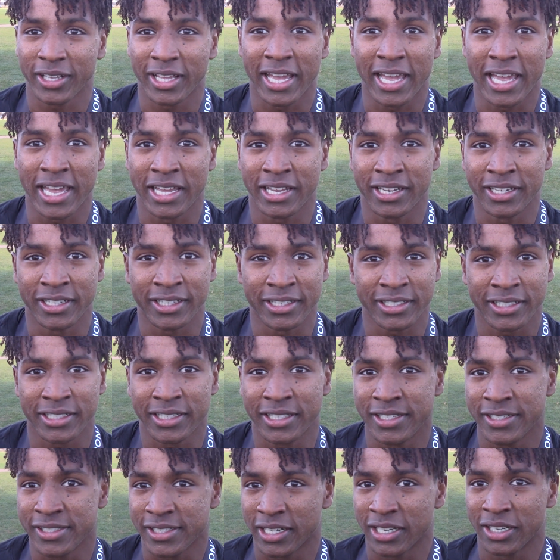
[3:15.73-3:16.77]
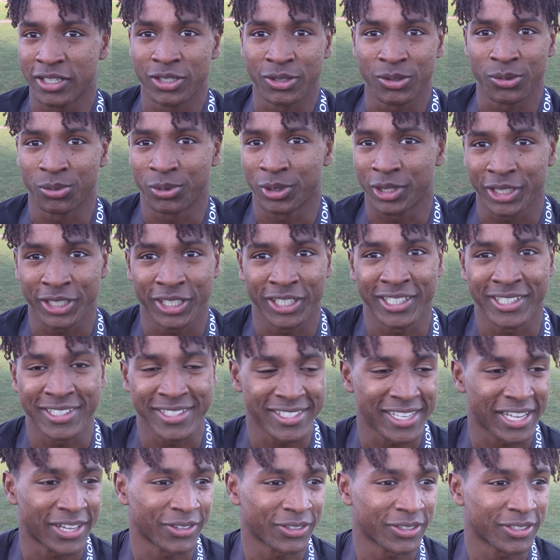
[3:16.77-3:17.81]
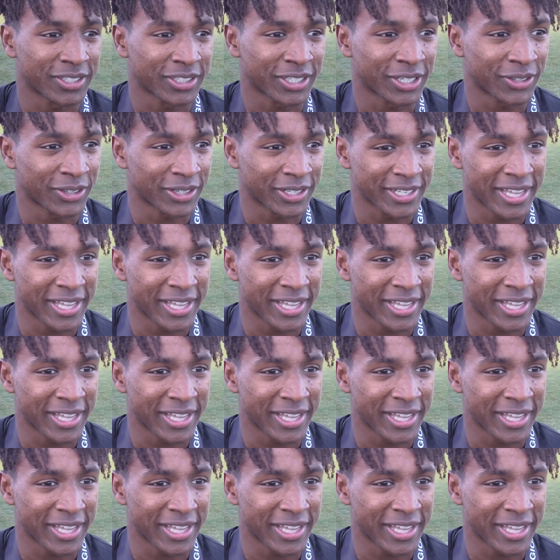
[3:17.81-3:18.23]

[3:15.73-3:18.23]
and he's gonna do really good in South Dakota.